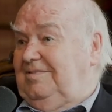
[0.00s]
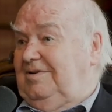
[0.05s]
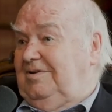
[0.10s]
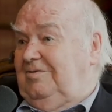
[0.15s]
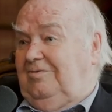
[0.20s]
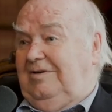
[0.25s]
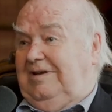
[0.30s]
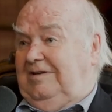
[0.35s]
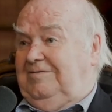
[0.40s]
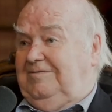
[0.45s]

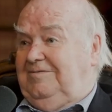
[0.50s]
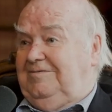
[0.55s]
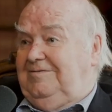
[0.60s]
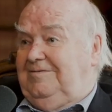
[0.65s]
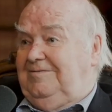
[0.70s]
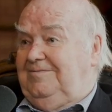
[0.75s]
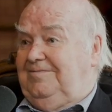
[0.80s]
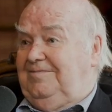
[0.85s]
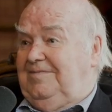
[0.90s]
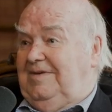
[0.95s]

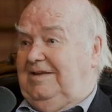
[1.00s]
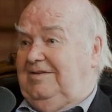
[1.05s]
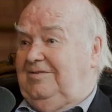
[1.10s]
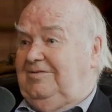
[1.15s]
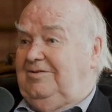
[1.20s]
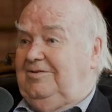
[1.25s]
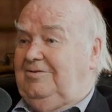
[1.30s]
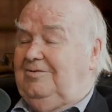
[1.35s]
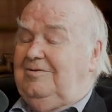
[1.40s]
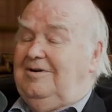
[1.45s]
grief and
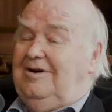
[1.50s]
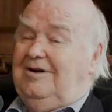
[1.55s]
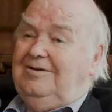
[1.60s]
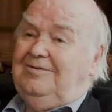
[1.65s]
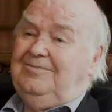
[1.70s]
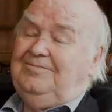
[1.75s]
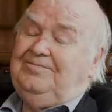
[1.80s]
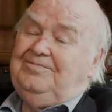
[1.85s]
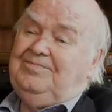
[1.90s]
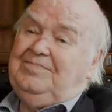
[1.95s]
so
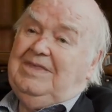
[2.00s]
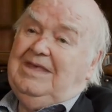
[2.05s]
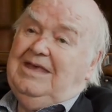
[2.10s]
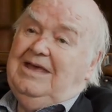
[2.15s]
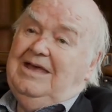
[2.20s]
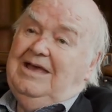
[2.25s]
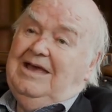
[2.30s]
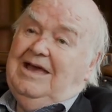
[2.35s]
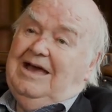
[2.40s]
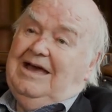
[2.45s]
on.
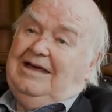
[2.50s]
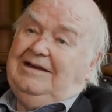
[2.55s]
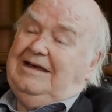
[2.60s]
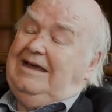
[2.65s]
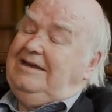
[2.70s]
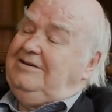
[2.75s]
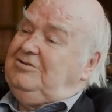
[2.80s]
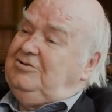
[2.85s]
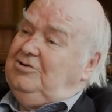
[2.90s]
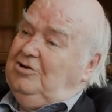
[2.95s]
And
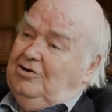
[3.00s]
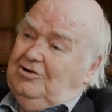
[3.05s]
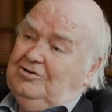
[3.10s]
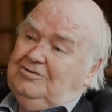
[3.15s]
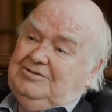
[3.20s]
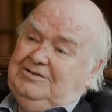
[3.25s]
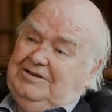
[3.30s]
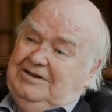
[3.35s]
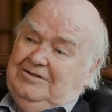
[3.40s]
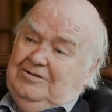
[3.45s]
I
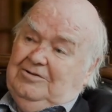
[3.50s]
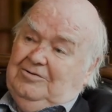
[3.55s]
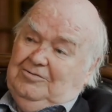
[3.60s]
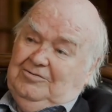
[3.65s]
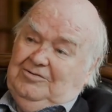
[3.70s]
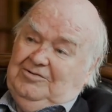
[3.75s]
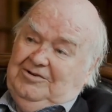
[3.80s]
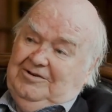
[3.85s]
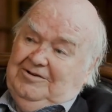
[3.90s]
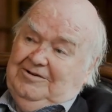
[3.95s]
talked in
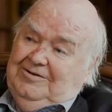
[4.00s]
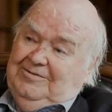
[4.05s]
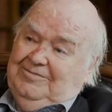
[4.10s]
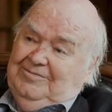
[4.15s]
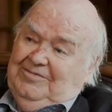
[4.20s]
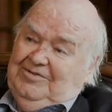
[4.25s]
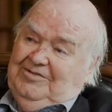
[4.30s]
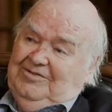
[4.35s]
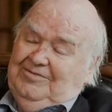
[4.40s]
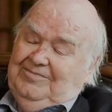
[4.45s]
those
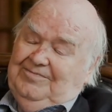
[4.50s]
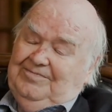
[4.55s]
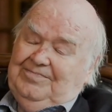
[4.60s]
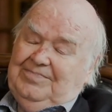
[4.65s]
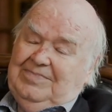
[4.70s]
terms.